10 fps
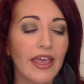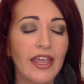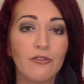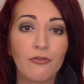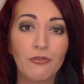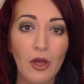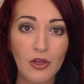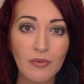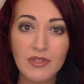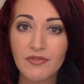It
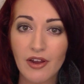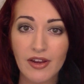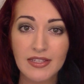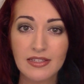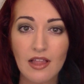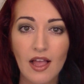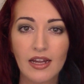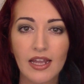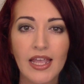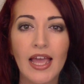foams very
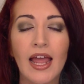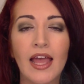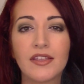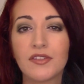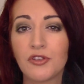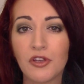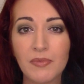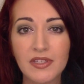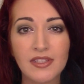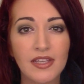slightly and it has
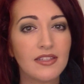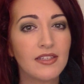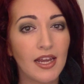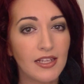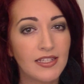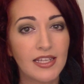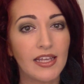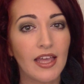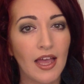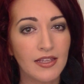2%
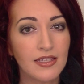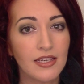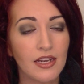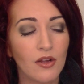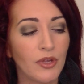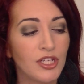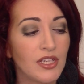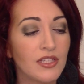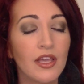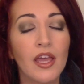salicylic acid in it,
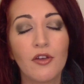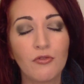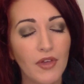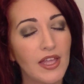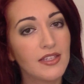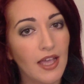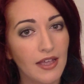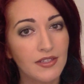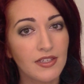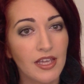which is
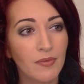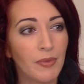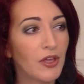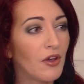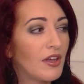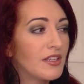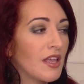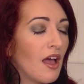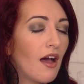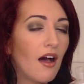fantastic because